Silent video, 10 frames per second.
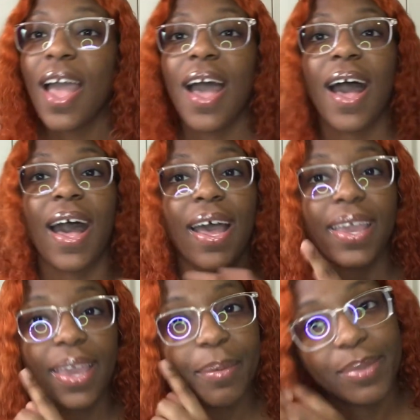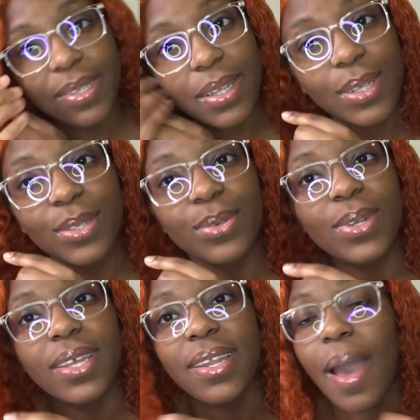I am still a
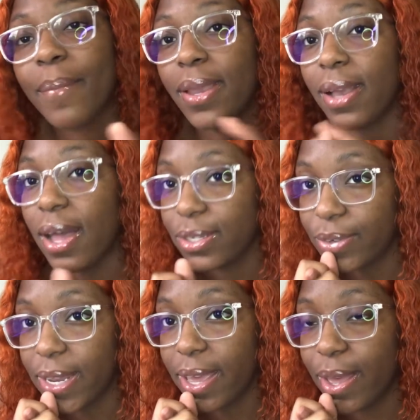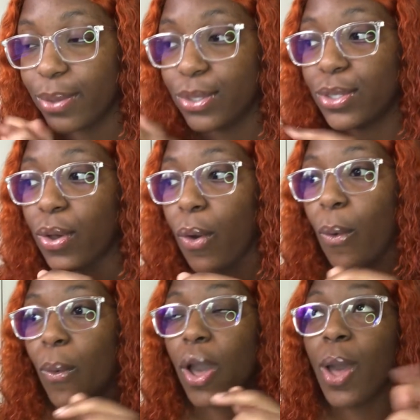student. I'm in college right now,
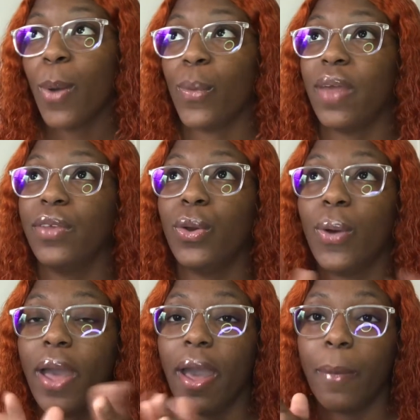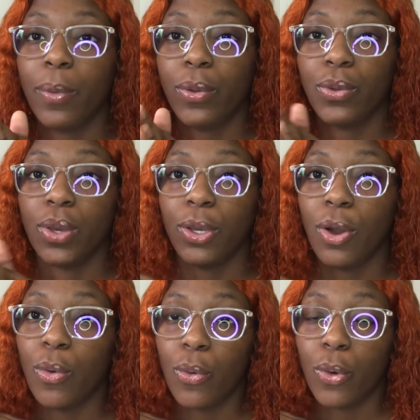so whenever you go on Apple, you can
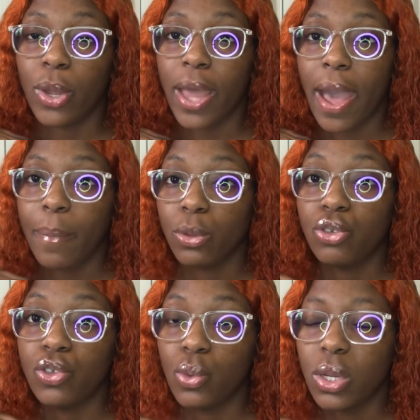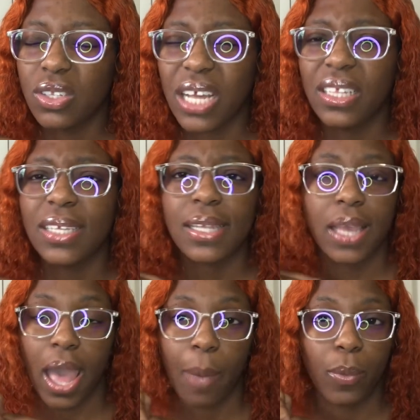go on Apple Students. I think it's like
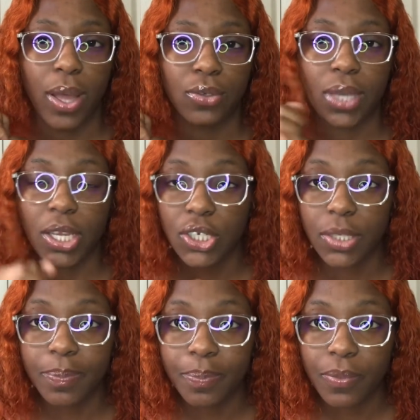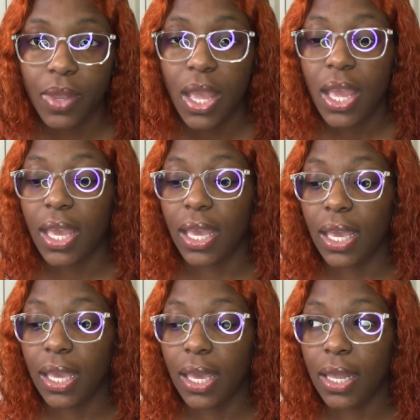Apple Education,
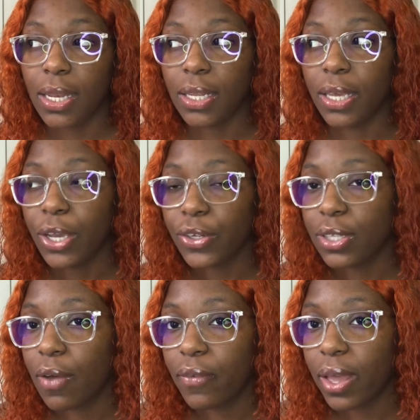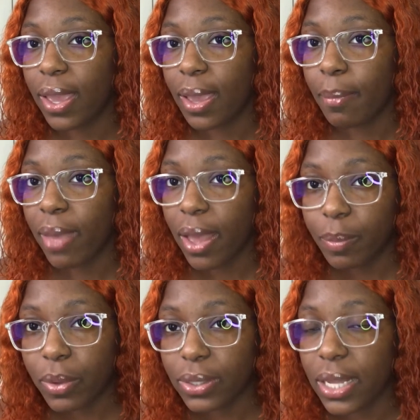and get yourself a
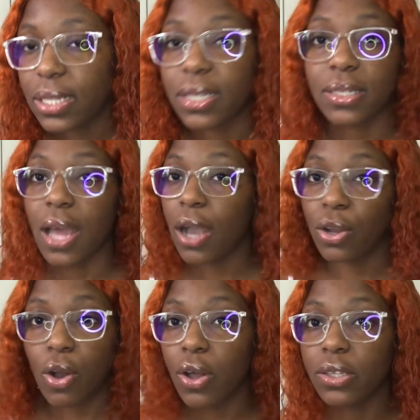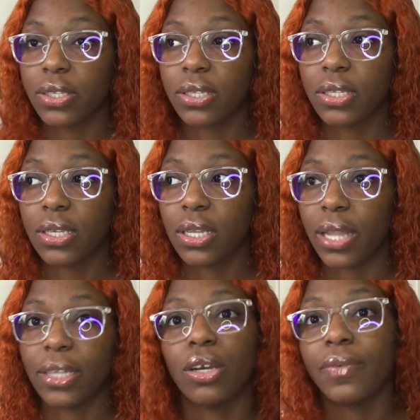MacBook that does not cost
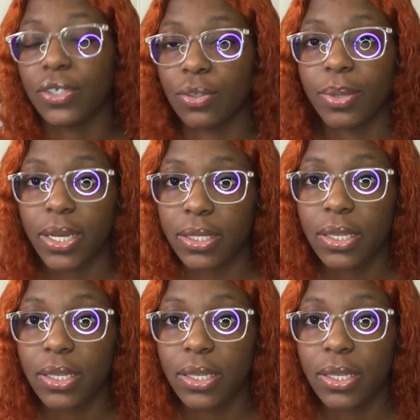like the original price.